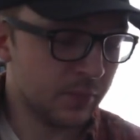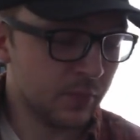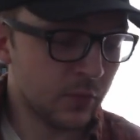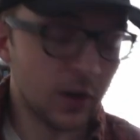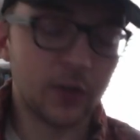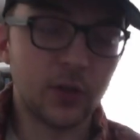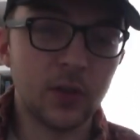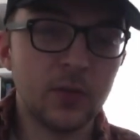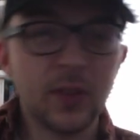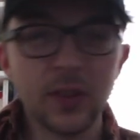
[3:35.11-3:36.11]
I guess you
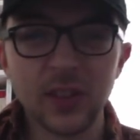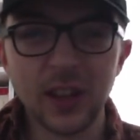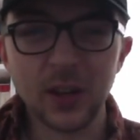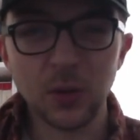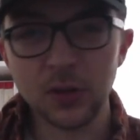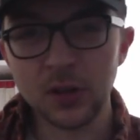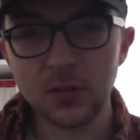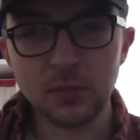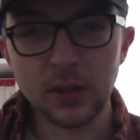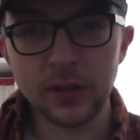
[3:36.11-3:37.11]
can, since it's A chord, you can
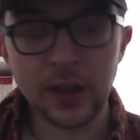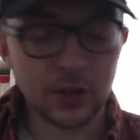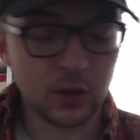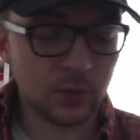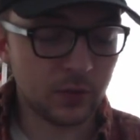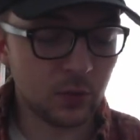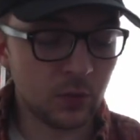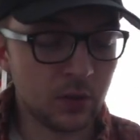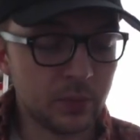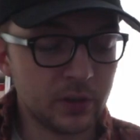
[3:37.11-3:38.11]
play the A open if you
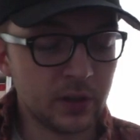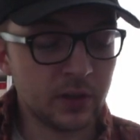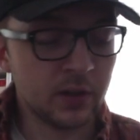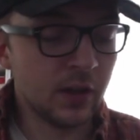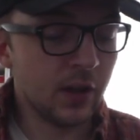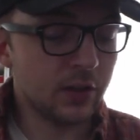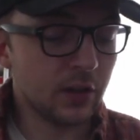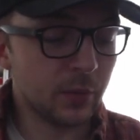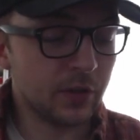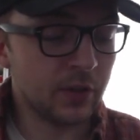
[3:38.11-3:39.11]
want, but then
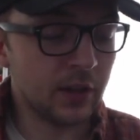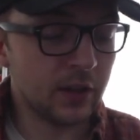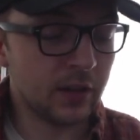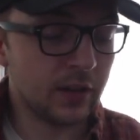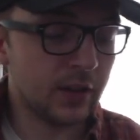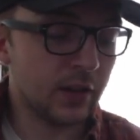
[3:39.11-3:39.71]
thumb is getting the